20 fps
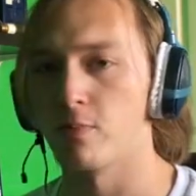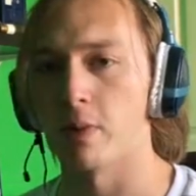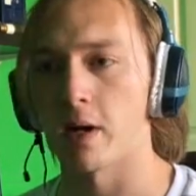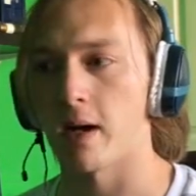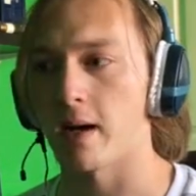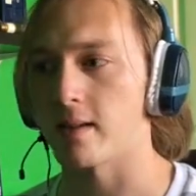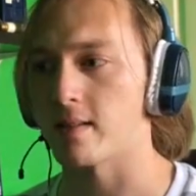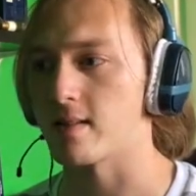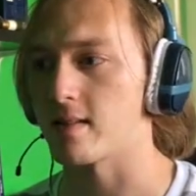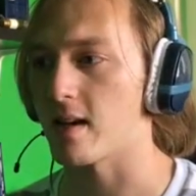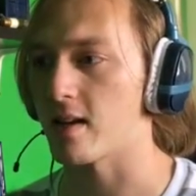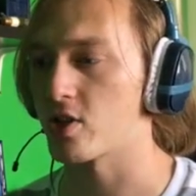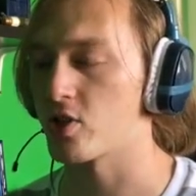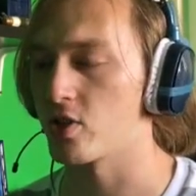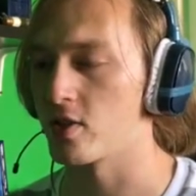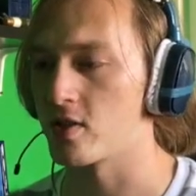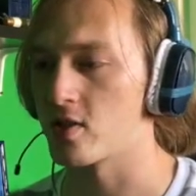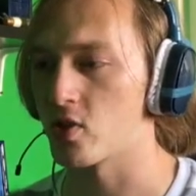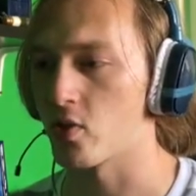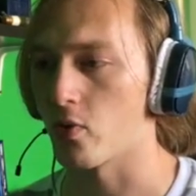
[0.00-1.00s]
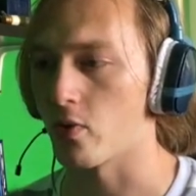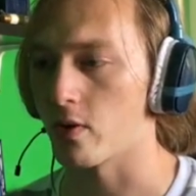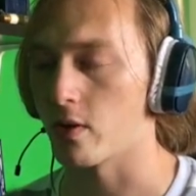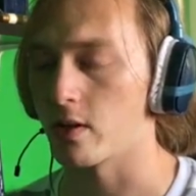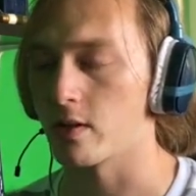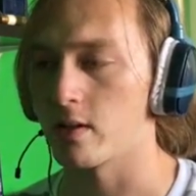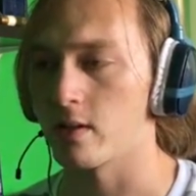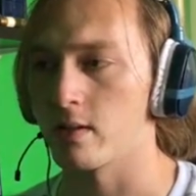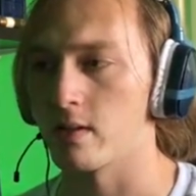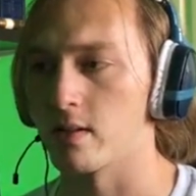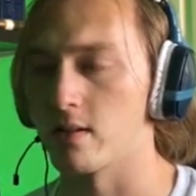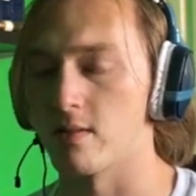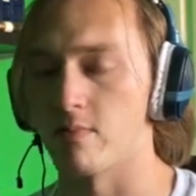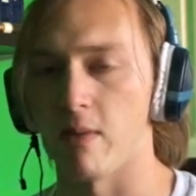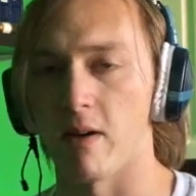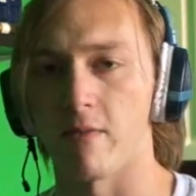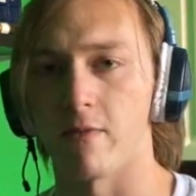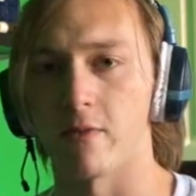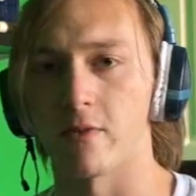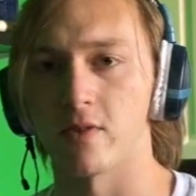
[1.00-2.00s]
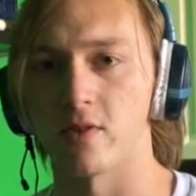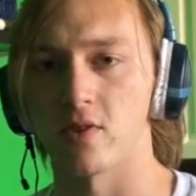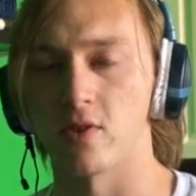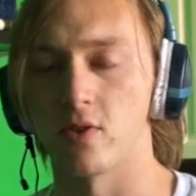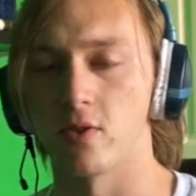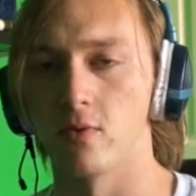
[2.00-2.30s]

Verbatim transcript: bots actually scoring, because my first two